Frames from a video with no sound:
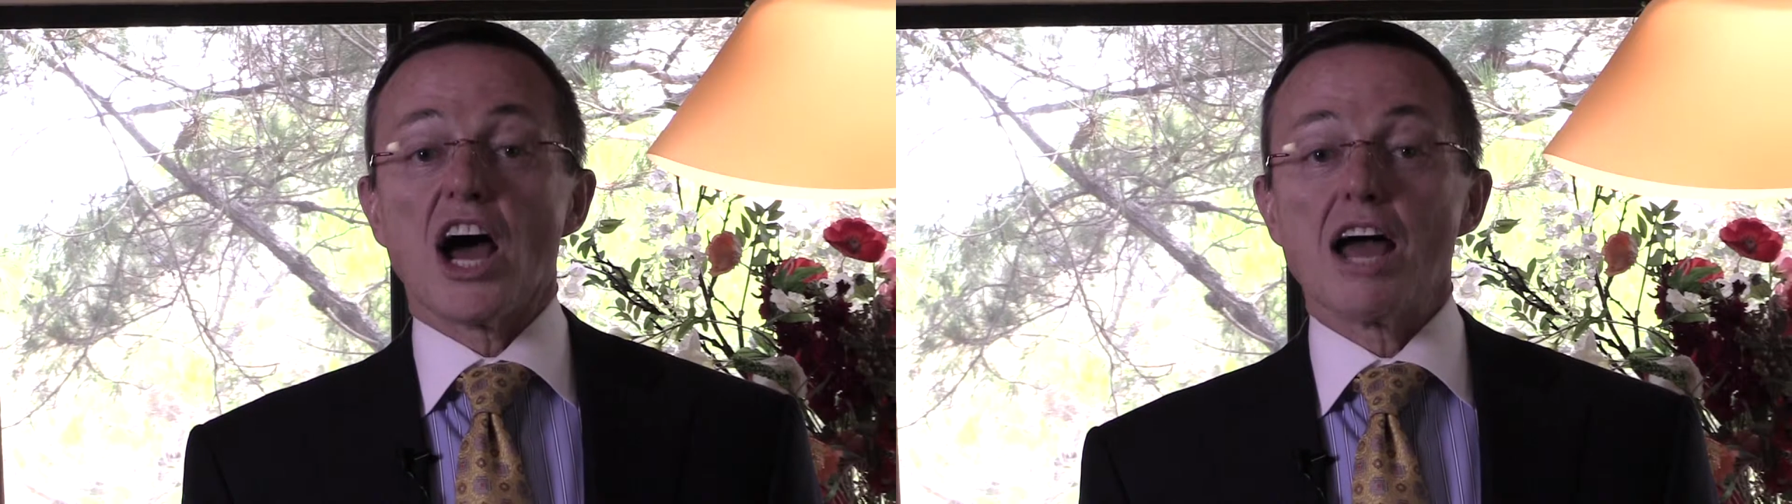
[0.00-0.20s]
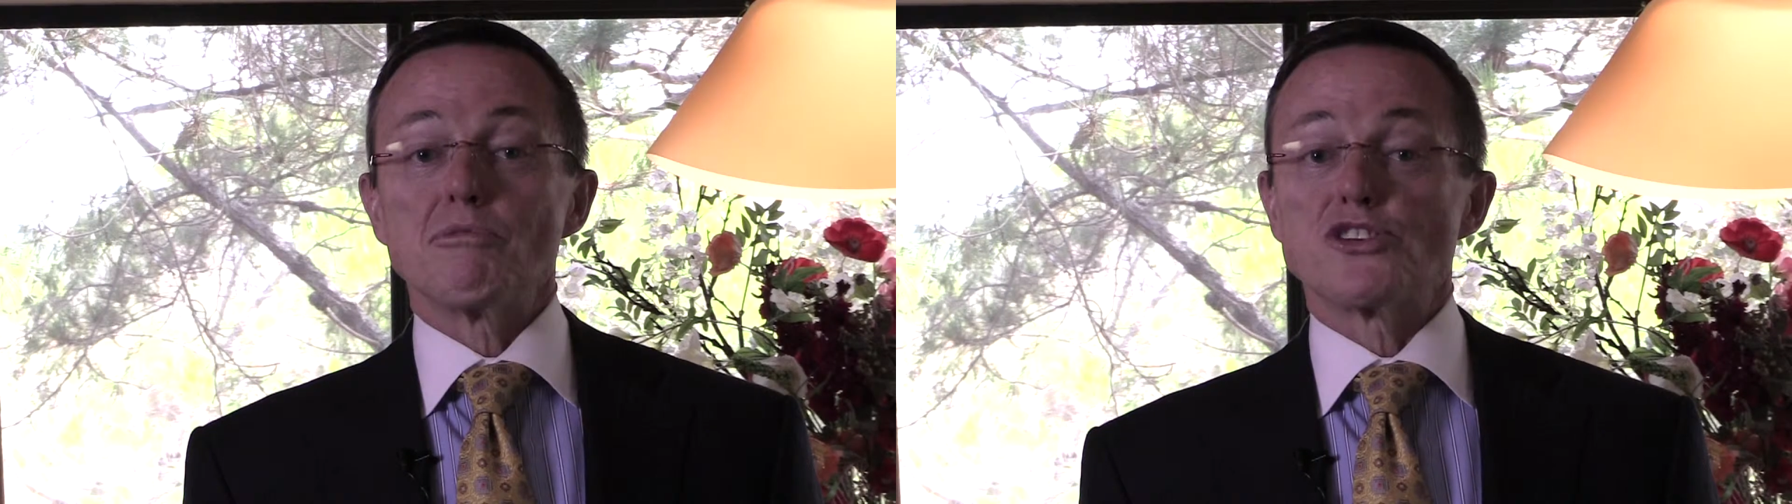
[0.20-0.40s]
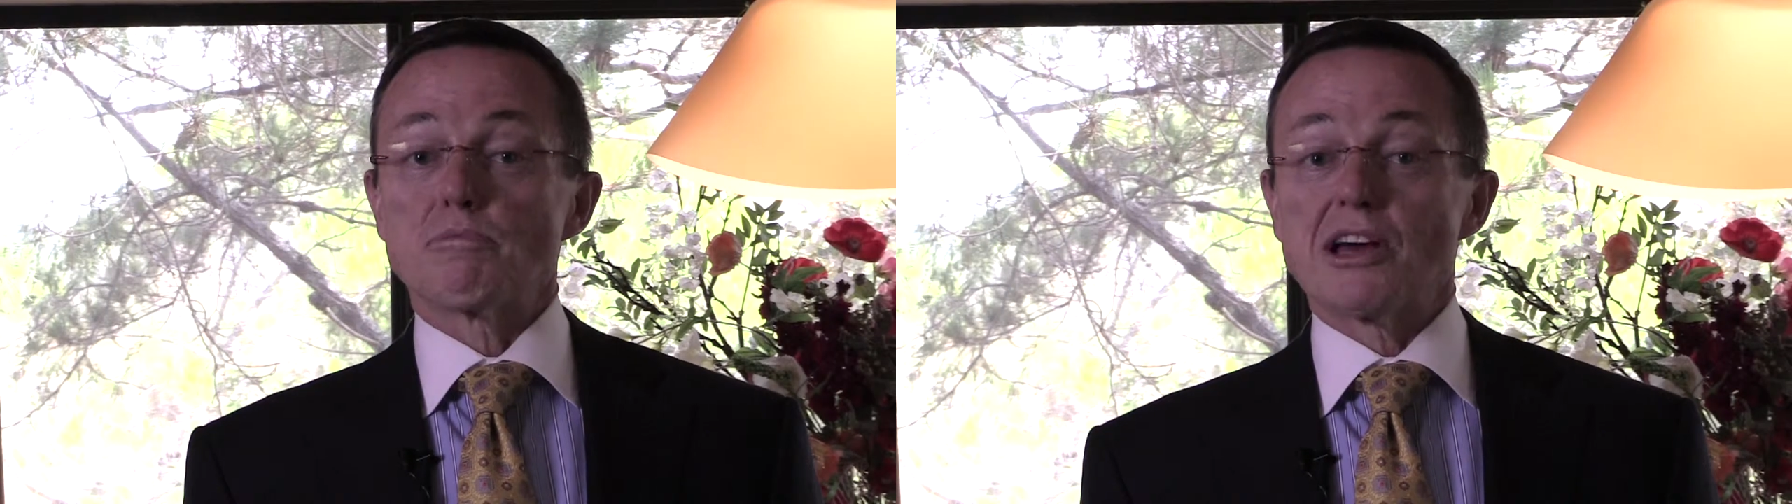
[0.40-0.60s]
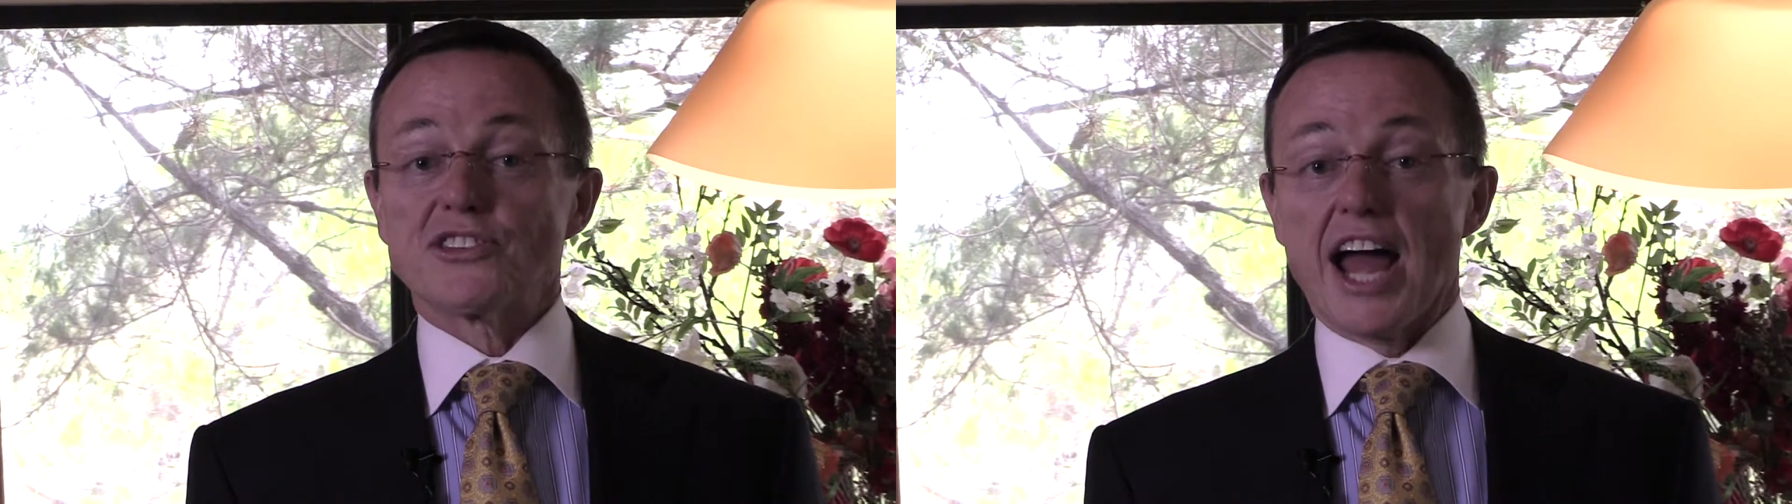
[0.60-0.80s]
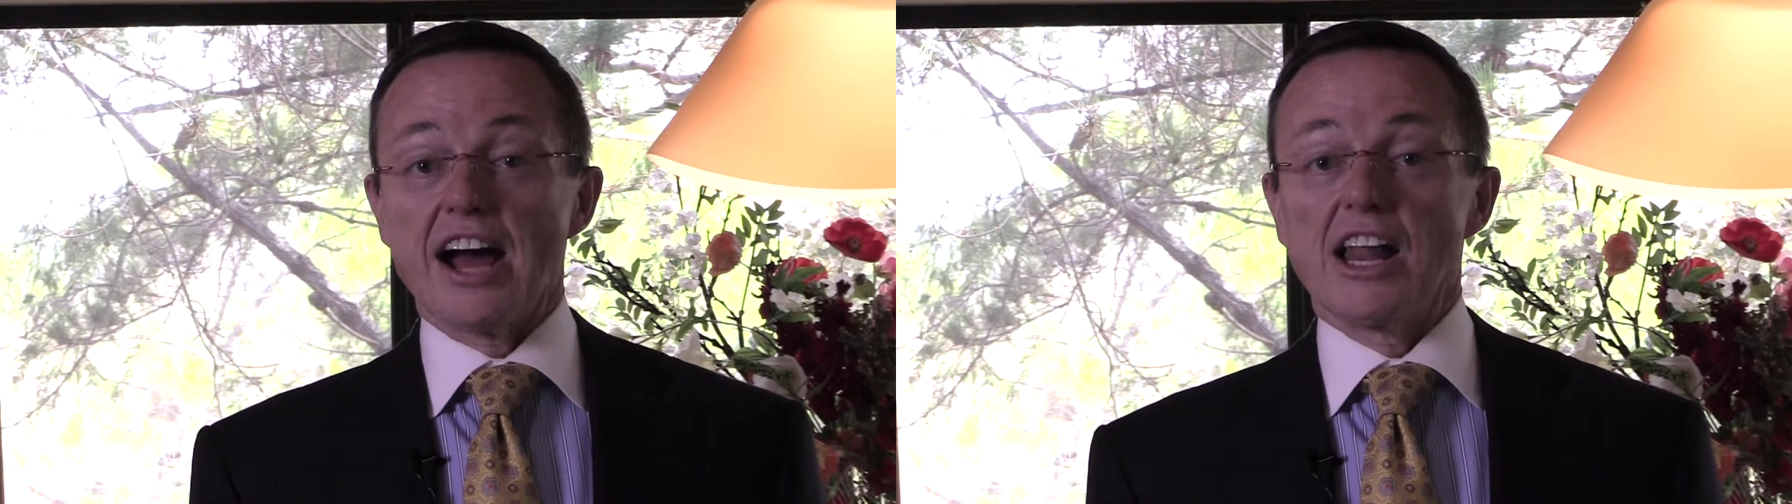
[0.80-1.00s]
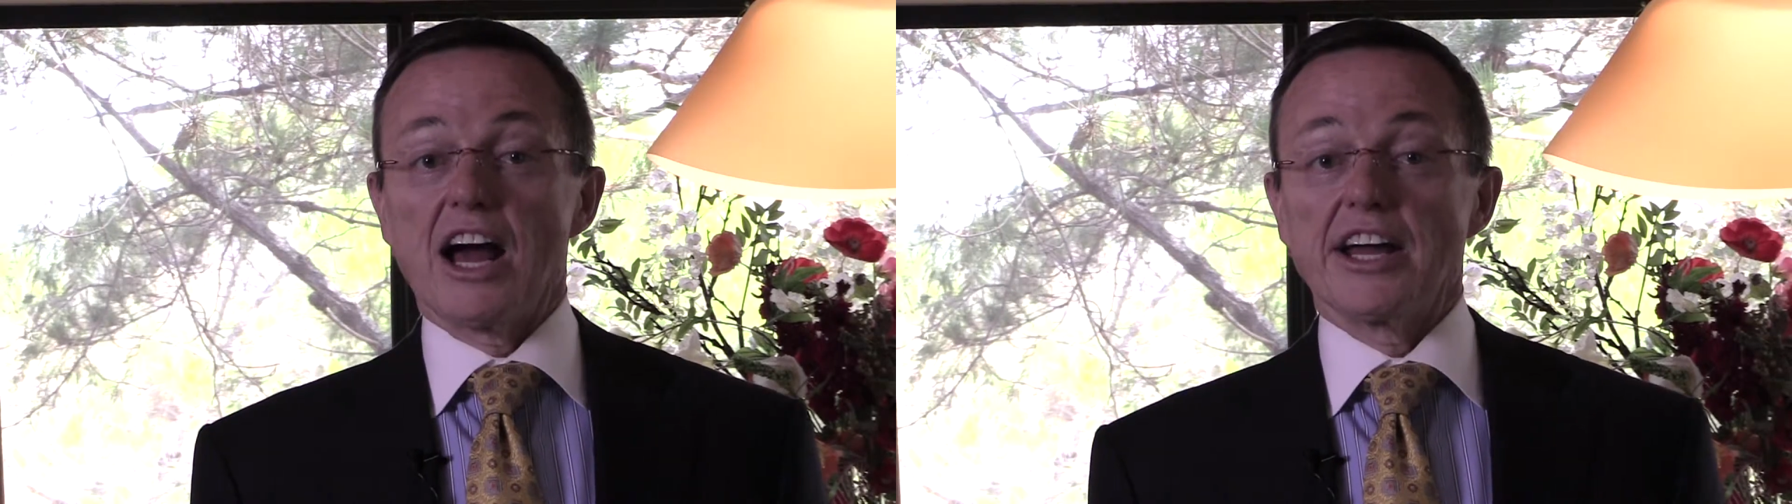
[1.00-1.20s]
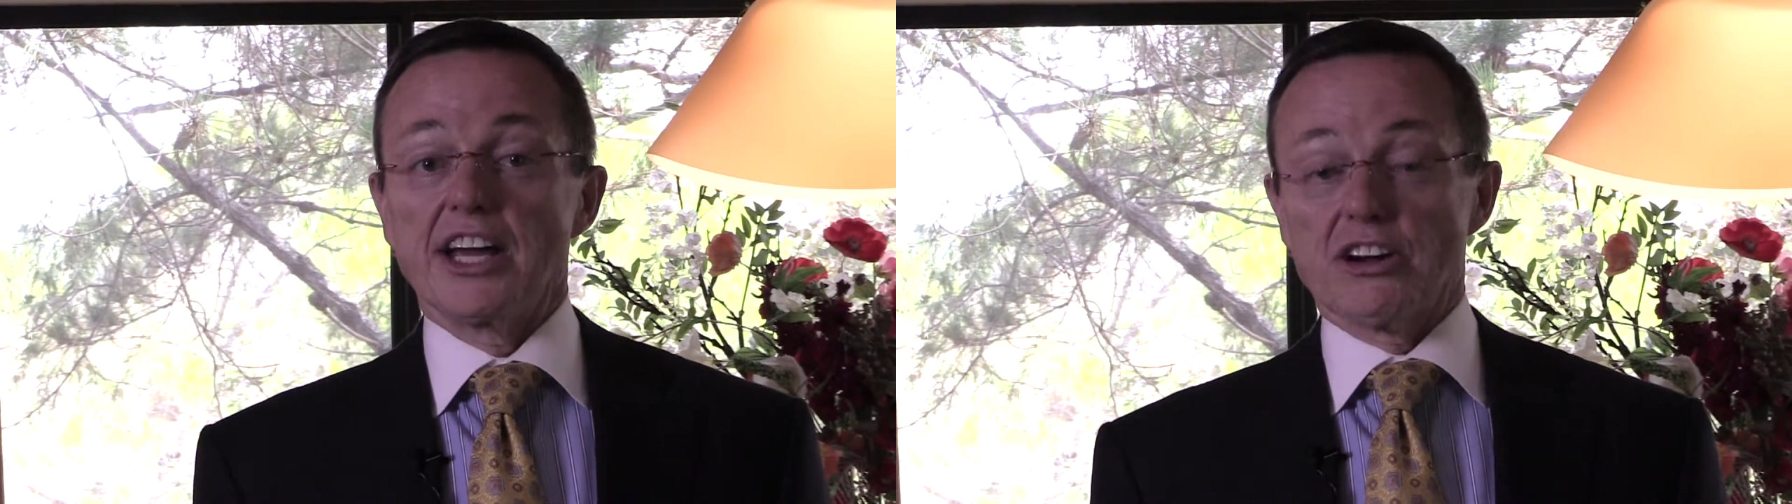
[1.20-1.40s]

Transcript: Time is your best ally